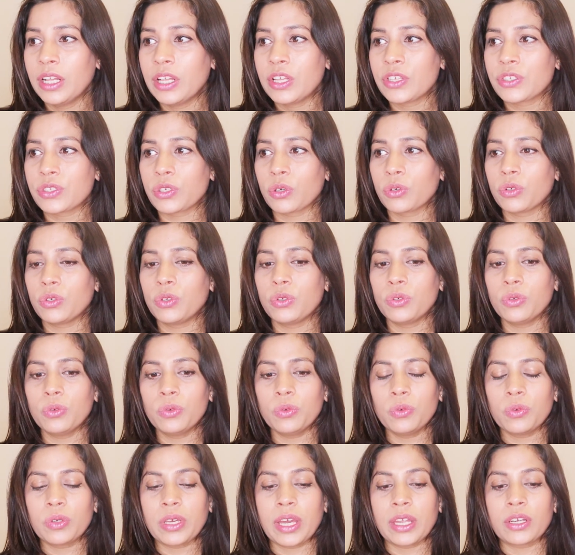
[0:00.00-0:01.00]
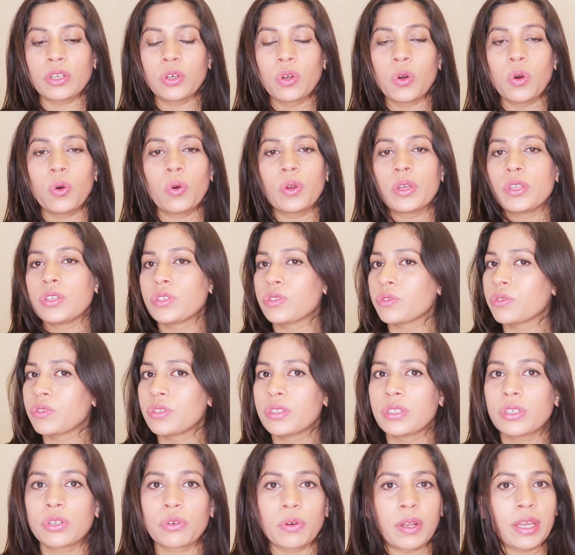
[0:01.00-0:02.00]
So you can go
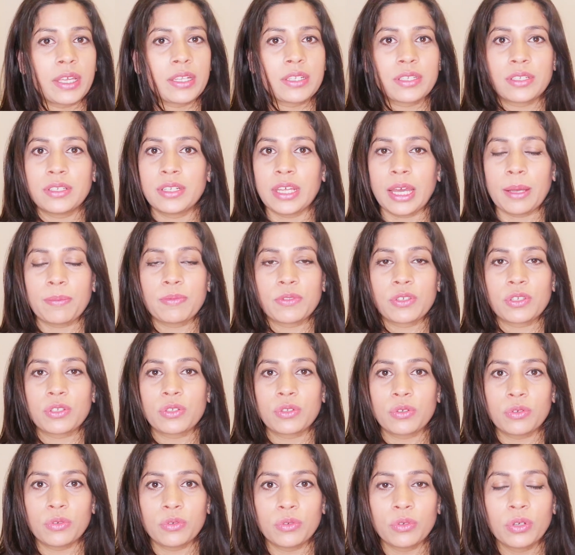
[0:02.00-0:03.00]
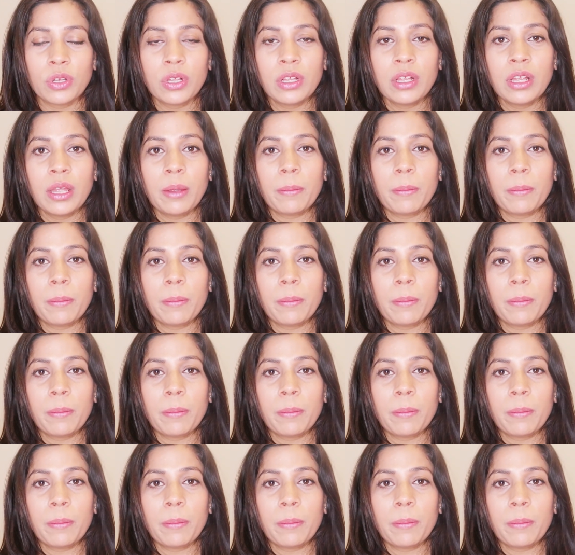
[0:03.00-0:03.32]
into great depths to